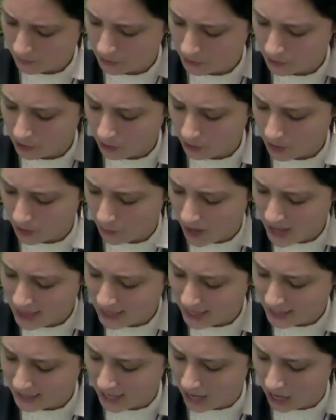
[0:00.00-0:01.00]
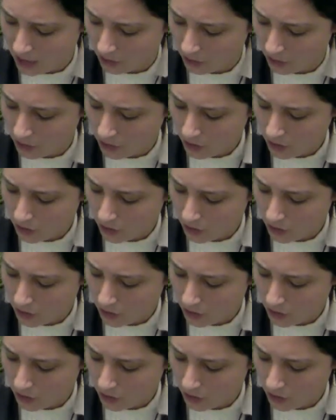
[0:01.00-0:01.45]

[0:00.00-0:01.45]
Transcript: So I'm going to write that down.